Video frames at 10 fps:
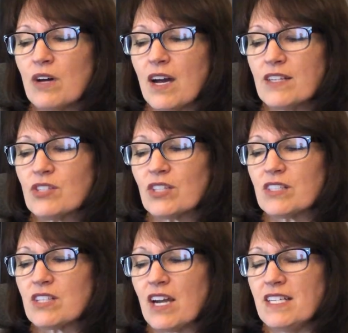I took a
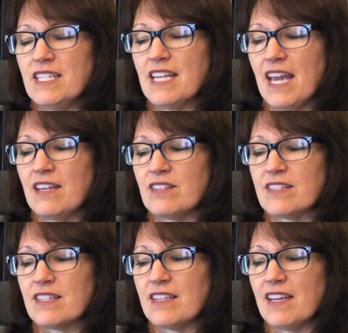tiny taste.